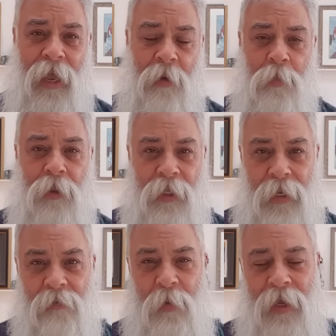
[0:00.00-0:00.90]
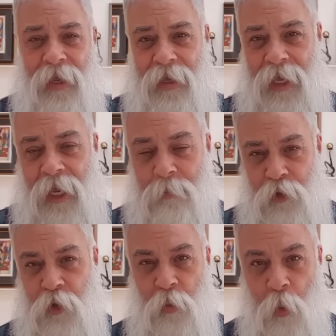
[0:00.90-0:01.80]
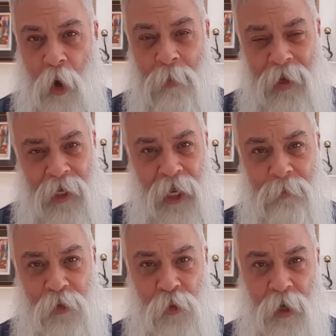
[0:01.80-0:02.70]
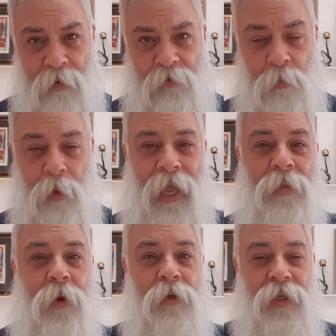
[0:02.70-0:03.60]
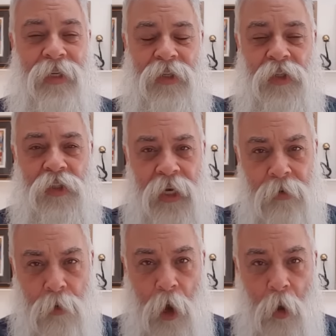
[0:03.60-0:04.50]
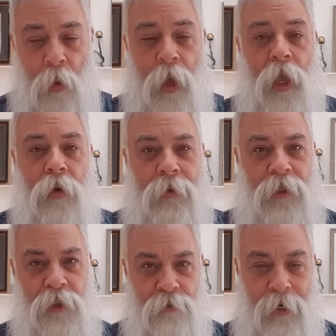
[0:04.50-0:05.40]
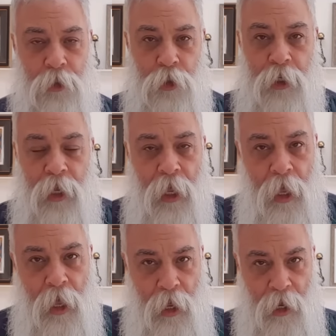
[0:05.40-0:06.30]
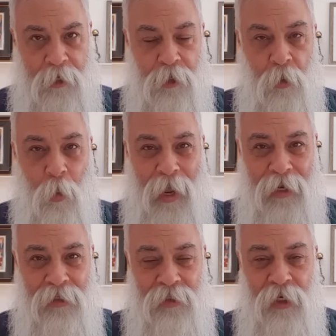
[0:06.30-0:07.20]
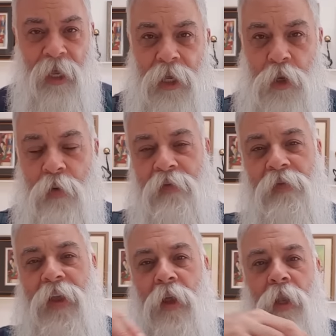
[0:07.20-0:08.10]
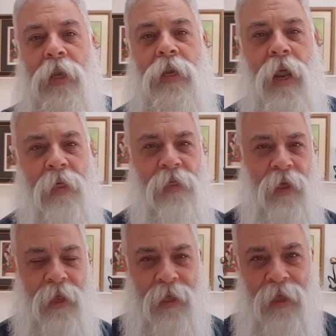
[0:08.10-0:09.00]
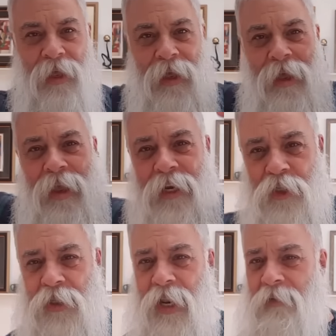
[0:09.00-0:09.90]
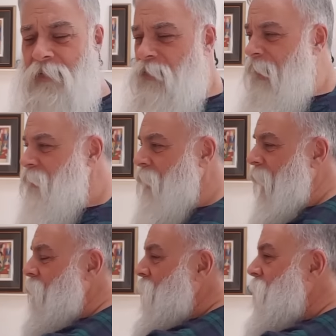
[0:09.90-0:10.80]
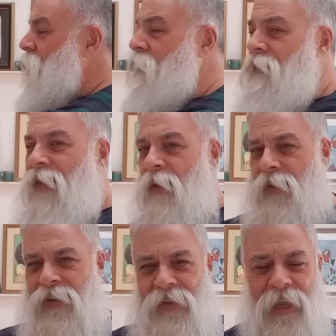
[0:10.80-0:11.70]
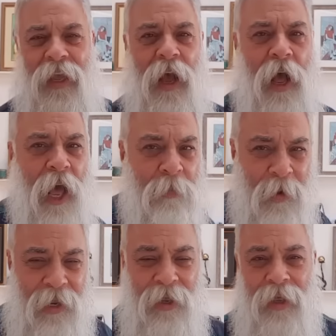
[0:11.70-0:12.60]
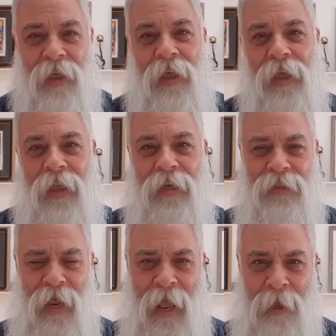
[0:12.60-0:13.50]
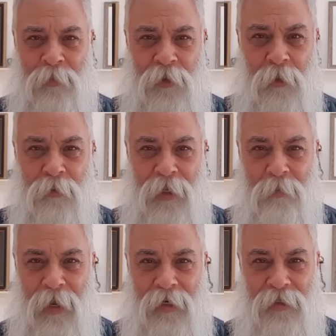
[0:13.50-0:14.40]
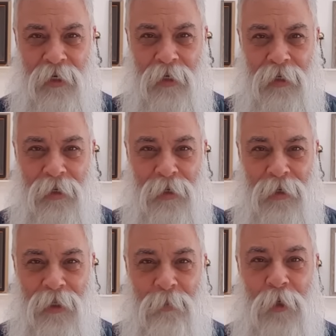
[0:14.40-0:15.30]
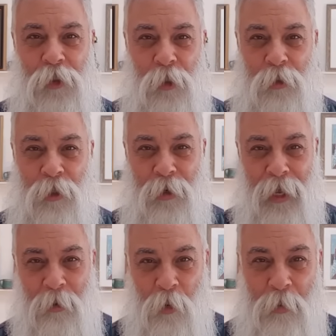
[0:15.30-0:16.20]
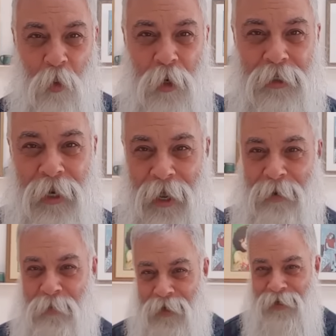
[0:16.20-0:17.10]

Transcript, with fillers: And believe me, it keeps you warm, it keeps you comfortable, and there's zero restriction on your waist. You feel nothing. It just, it doesn't, I don't even feel this thing on me. It's absolutely amazing. Let me show you again, one more time.